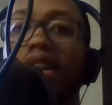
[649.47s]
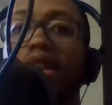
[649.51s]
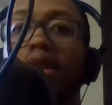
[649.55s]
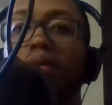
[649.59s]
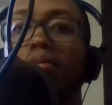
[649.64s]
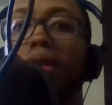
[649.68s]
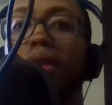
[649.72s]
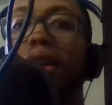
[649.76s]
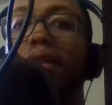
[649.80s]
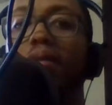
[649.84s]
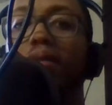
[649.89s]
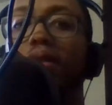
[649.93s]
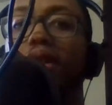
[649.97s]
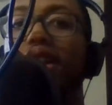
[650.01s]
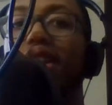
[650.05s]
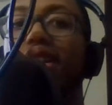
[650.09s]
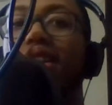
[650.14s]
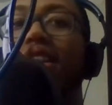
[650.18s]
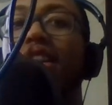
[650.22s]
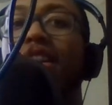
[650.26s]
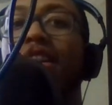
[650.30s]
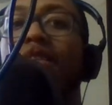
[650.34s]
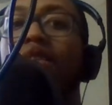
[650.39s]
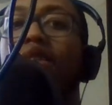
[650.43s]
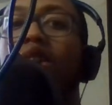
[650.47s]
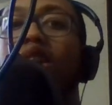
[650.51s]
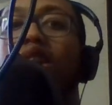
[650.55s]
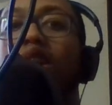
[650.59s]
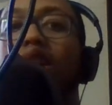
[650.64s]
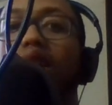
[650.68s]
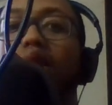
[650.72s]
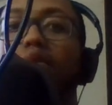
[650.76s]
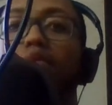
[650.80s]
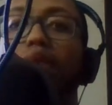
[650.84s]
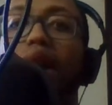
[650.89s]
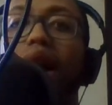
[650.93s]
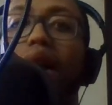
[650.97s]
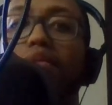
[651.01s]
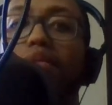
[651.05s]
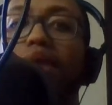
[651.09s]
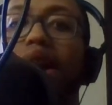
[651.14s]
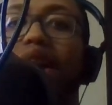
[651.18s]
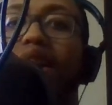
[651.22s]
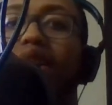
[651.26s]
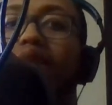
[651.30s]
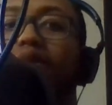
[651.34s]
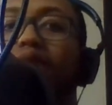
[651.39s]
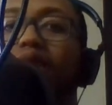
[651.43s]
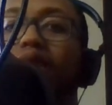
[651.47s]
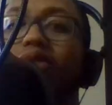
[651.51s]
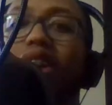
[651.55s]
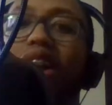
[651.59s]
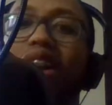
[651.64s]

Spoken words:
Smith and Pat McAfee